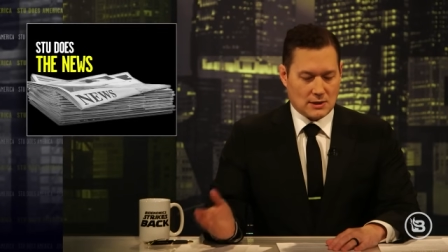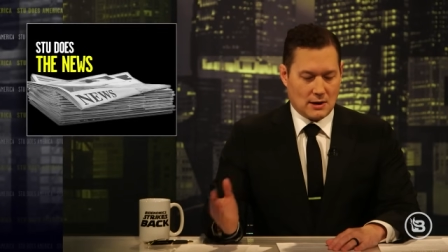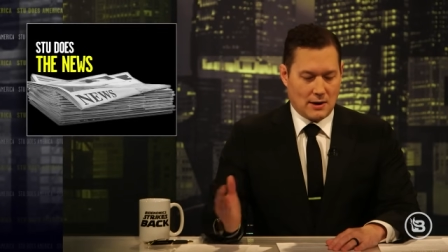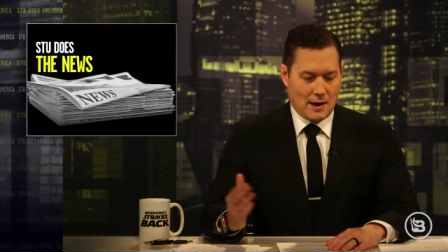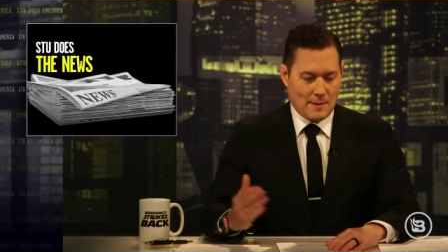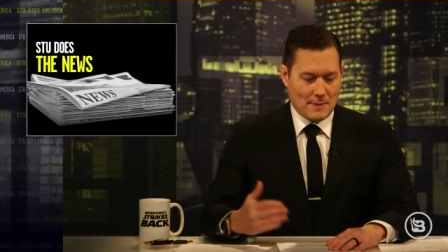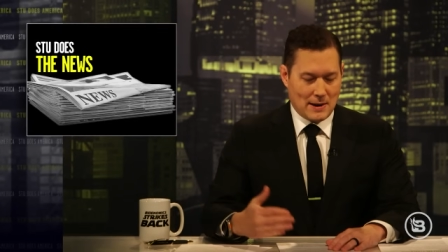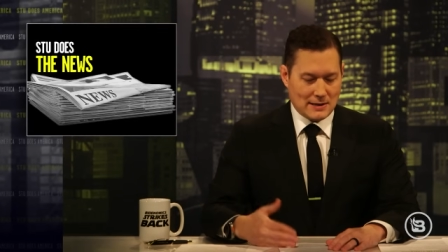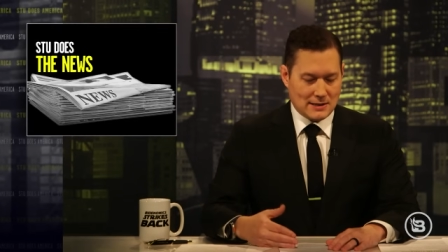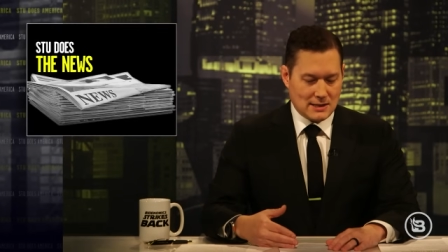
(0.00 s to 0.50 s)
Now,
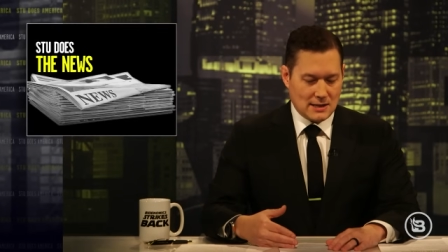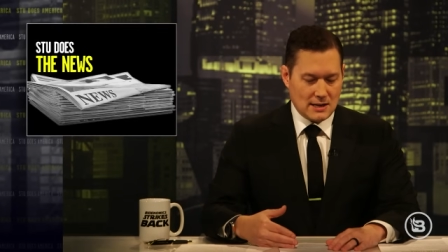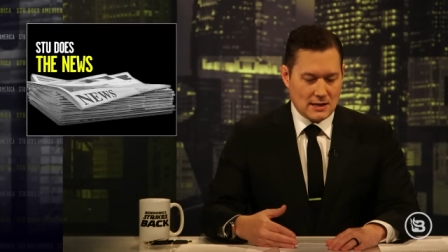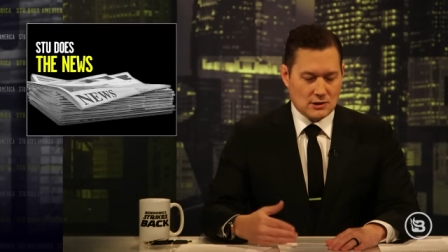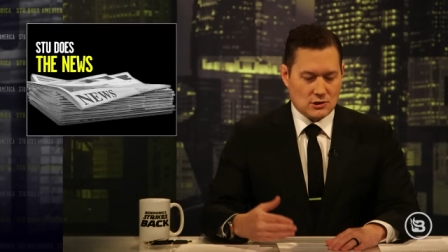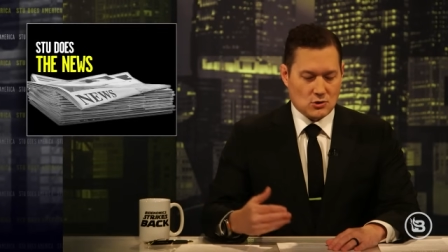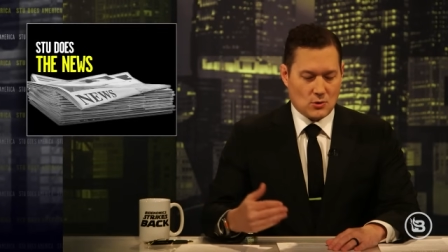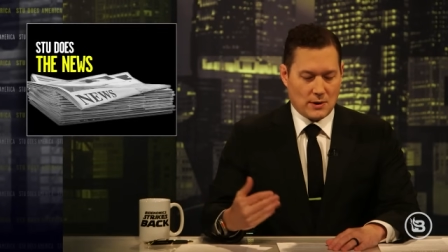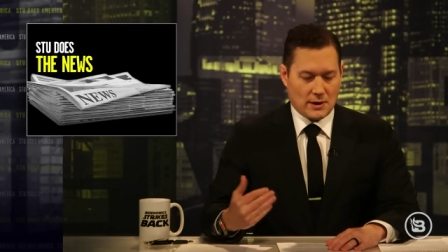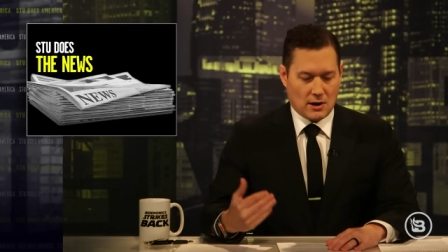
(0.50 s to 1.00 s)
M I T
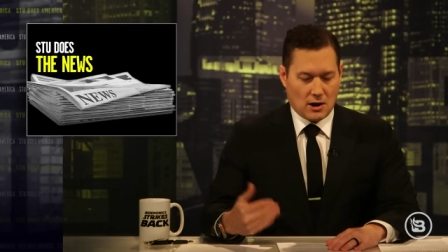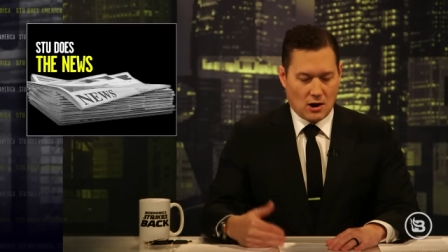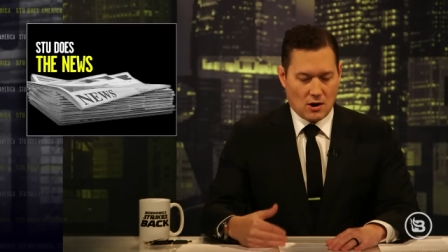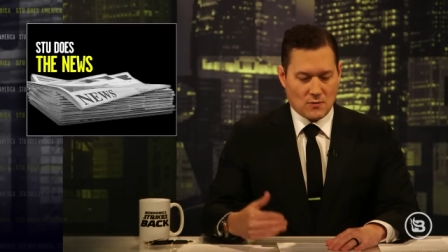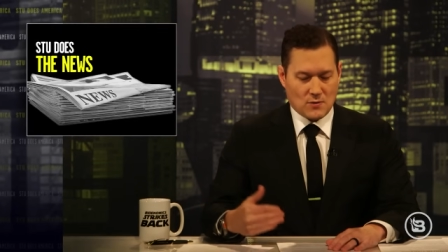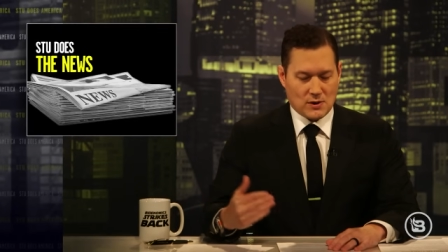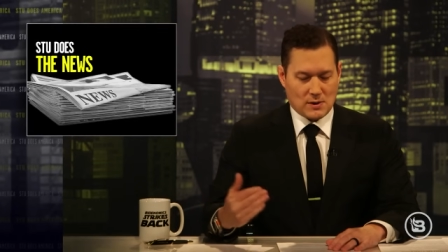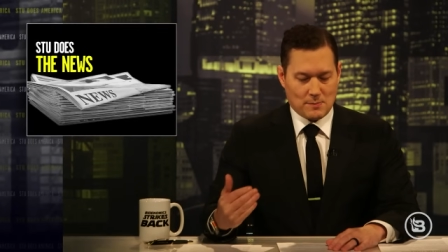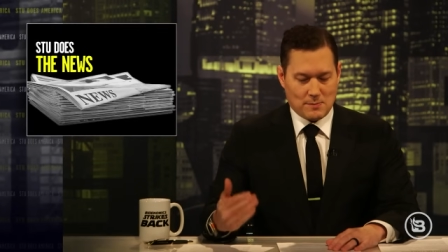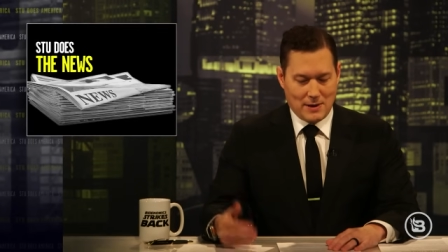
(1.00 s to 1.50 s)
is joining
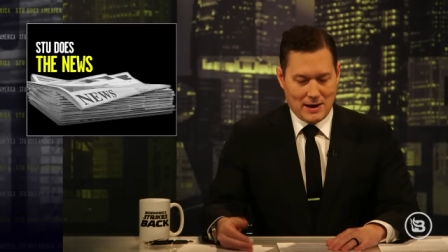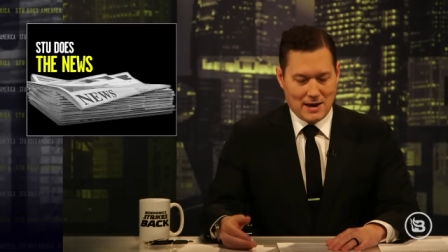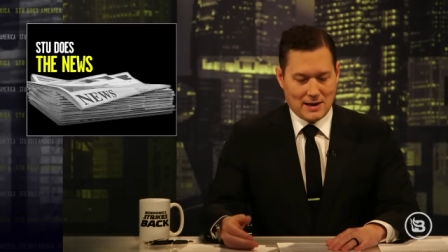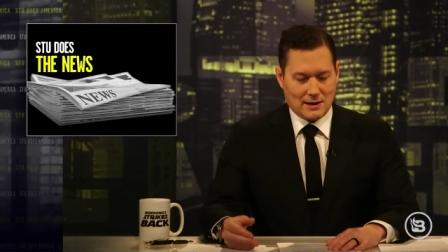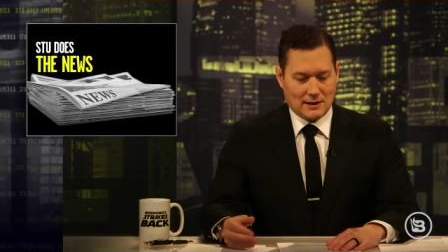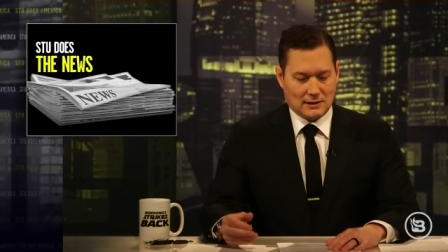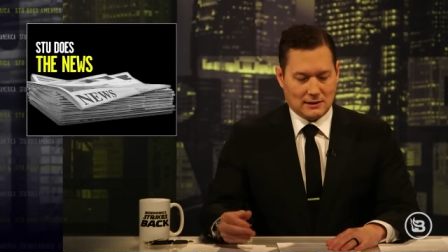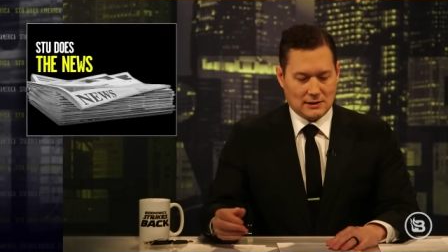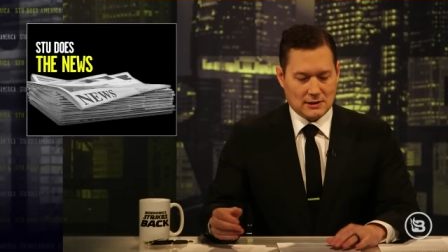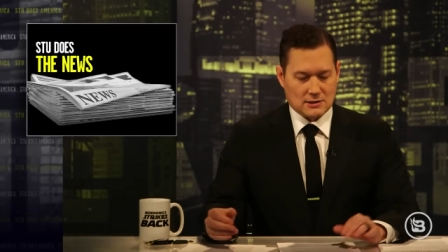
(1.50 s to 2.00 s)
Harvard and Penn
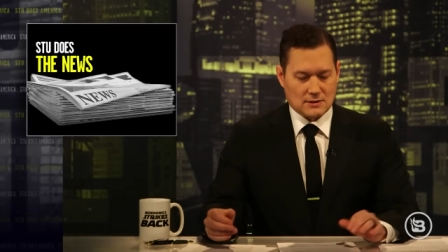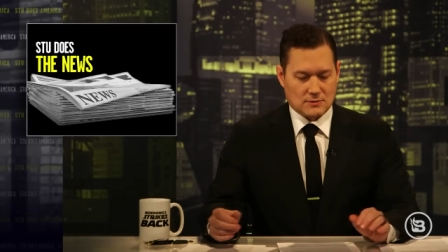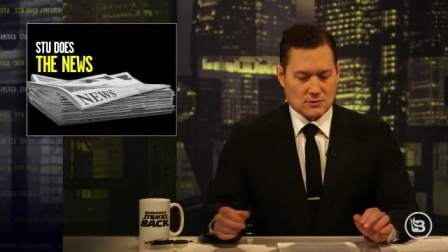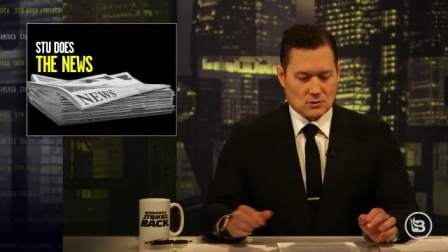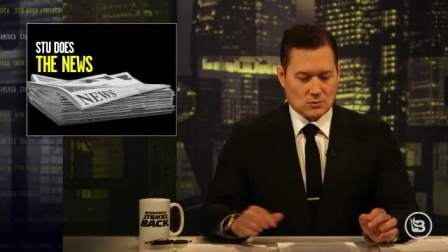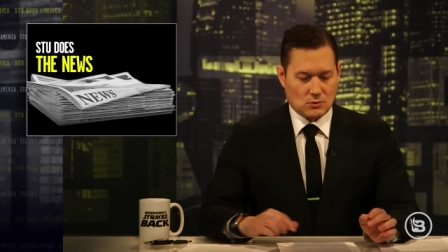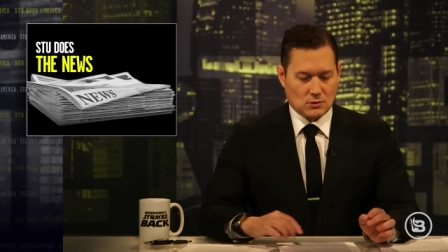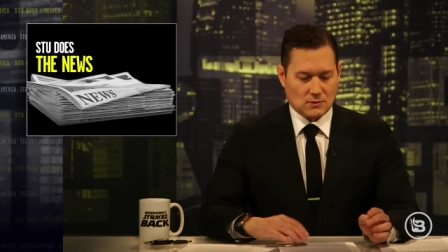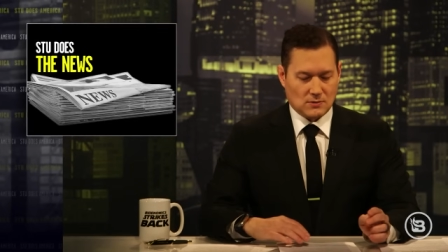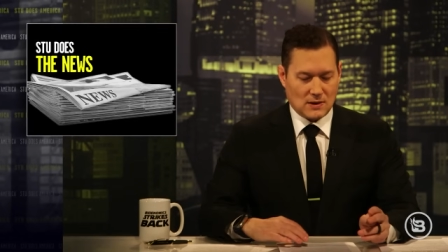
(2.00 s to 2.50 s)
on a list of
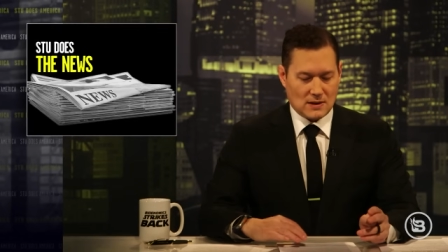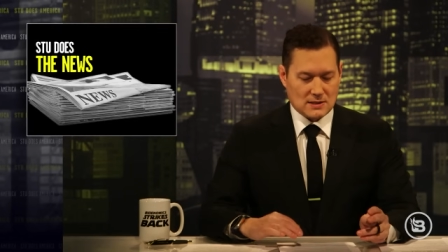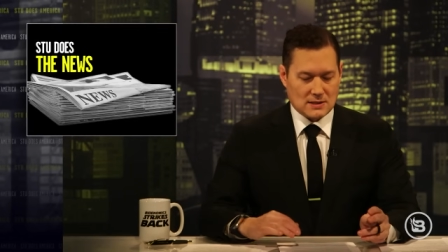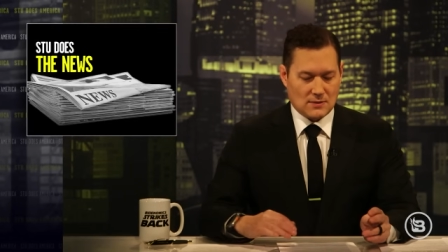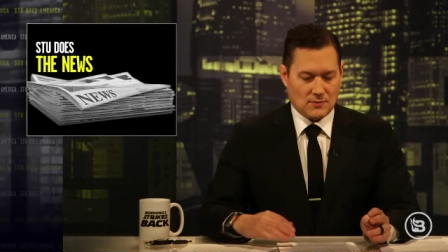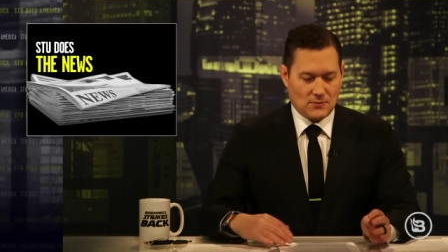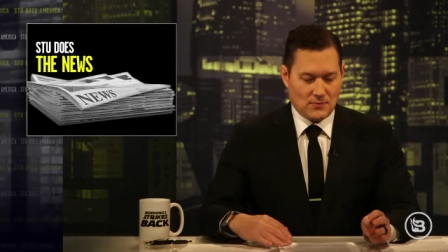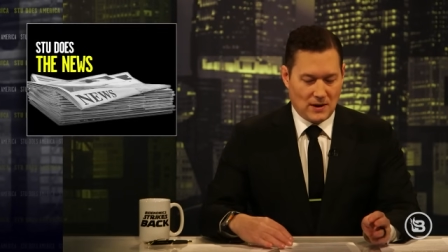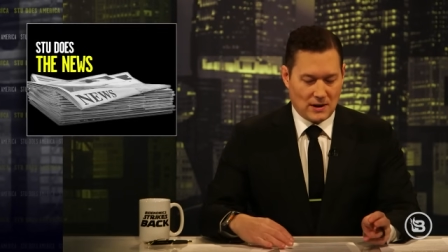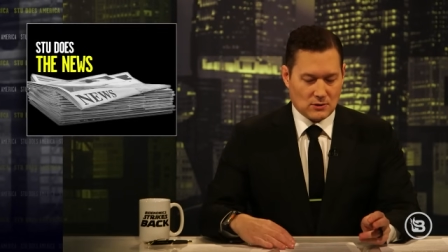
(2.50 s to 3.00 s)
schools
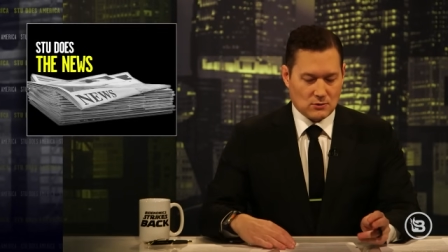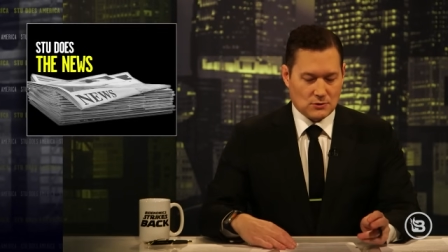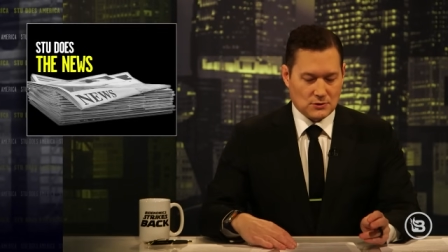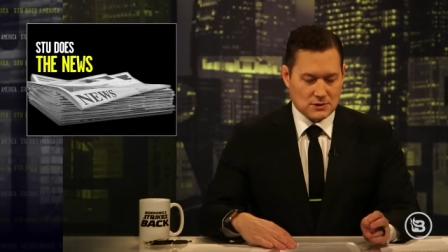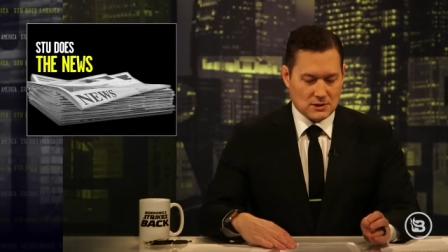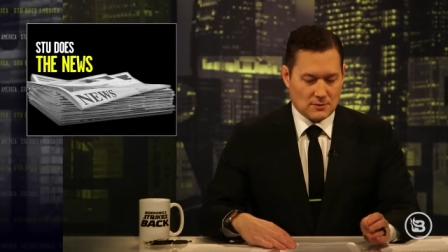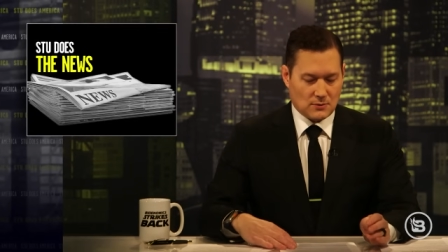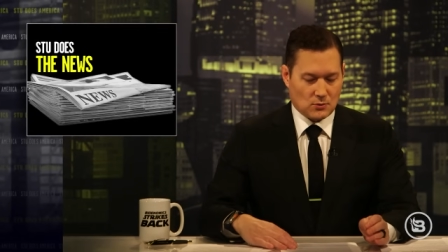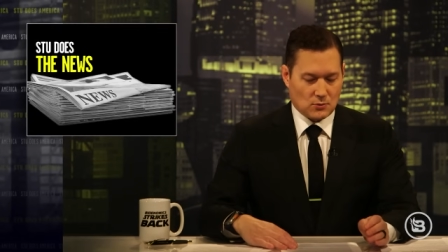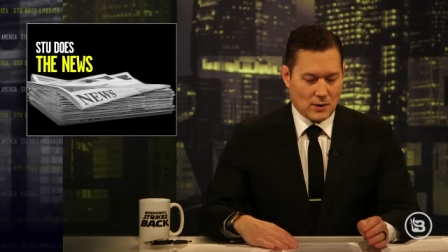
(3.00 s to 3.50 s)
facing federal
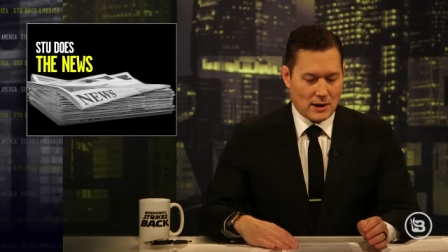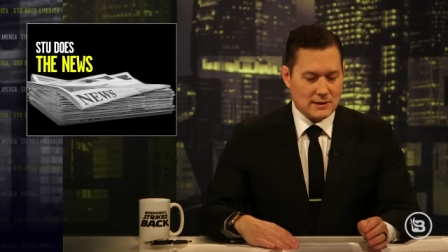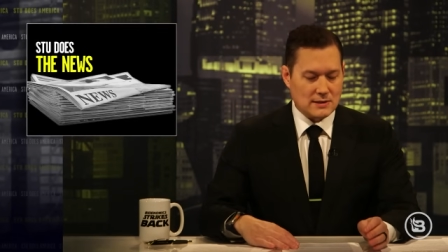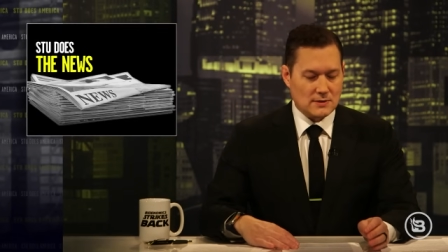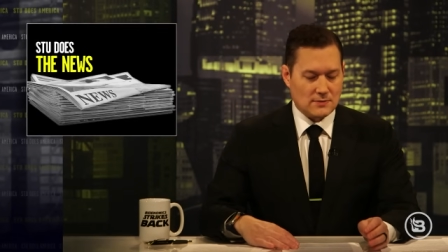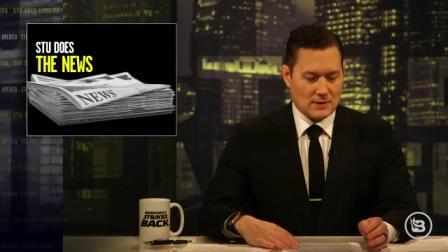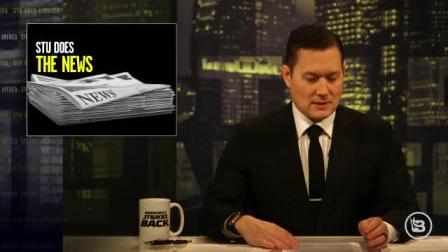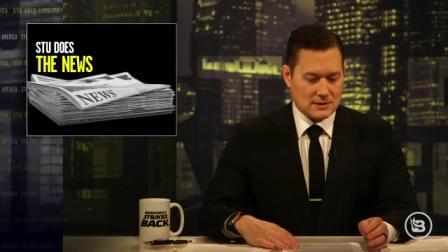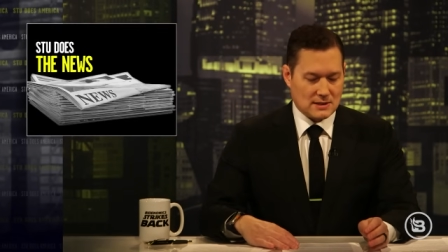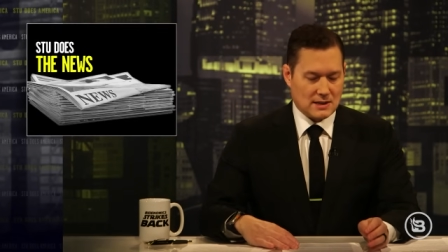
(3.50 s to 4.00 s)
civil rights
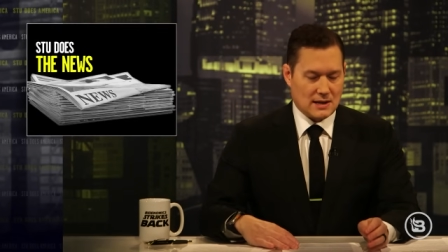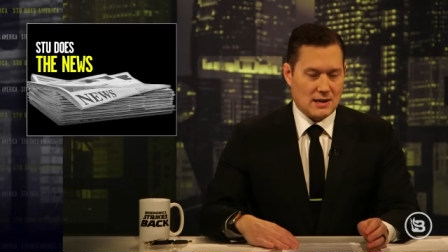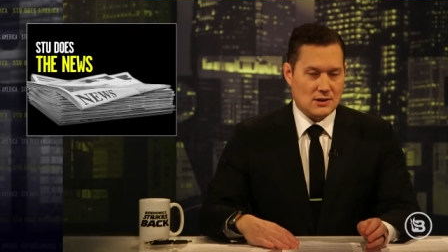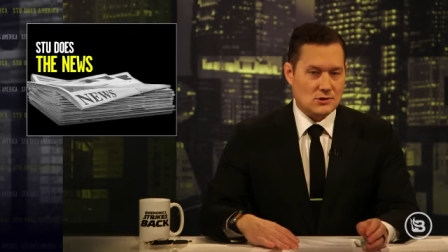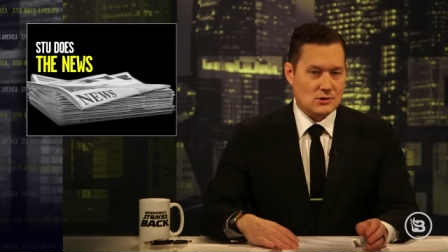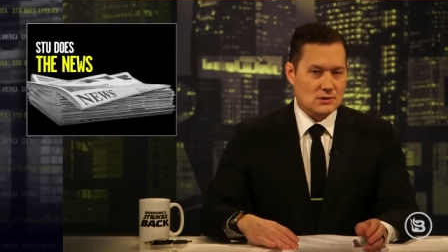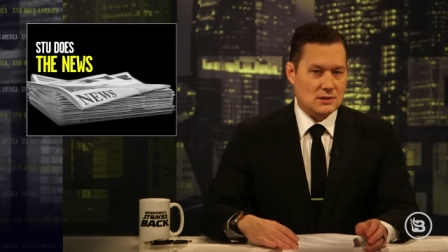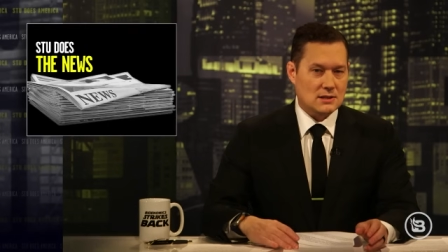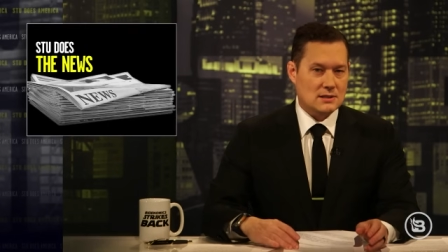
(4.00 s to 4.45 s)
investigations.